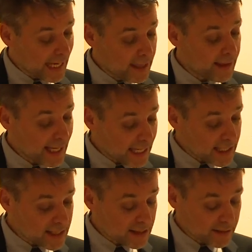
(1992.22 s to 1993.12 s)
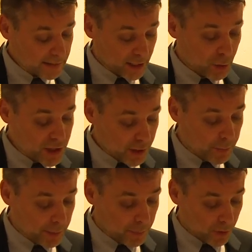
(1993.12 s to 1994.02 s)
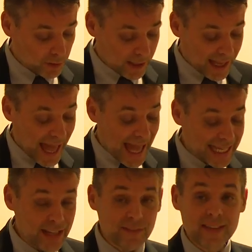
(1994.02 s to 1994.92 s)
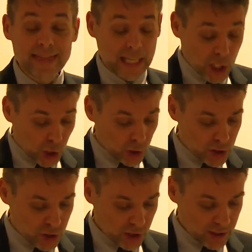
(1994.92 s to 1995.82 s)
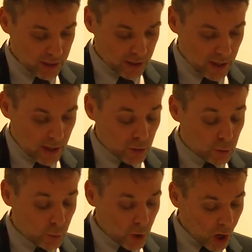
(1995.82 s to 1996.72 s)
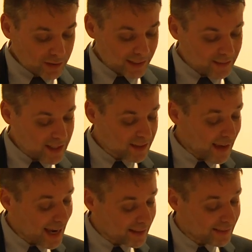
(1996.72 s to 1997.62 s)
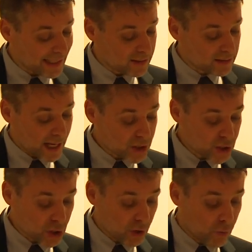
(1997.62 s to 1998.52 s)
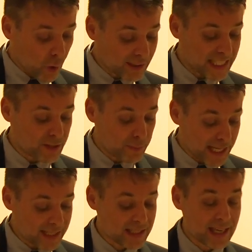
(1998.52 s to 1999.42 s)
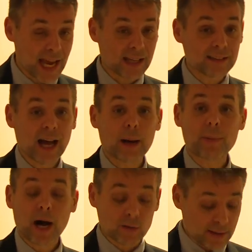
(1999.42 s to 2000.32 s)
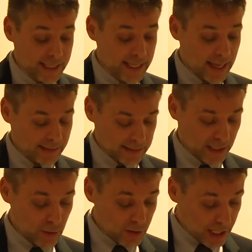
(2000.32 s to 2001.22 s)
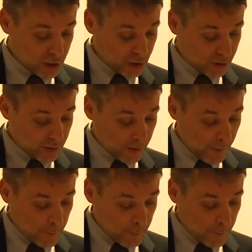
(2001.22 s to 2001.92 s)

In the East, the Christian people and even the clergy do not understand the intention of what is being said about the, the accusation